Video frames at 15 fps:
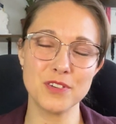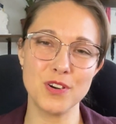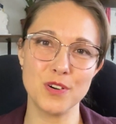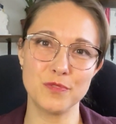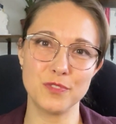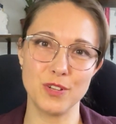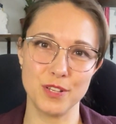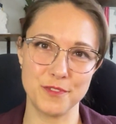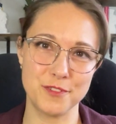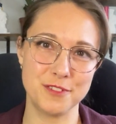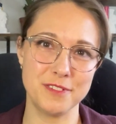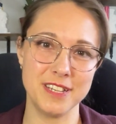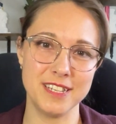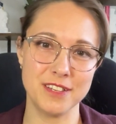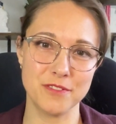of Olive
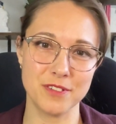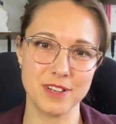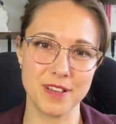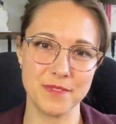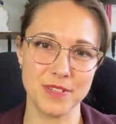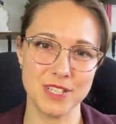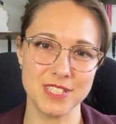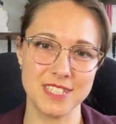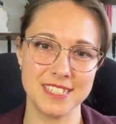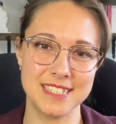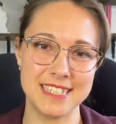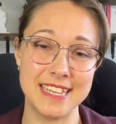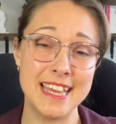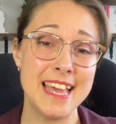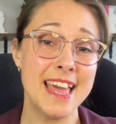Tree
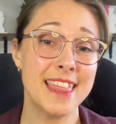Neurodiversity.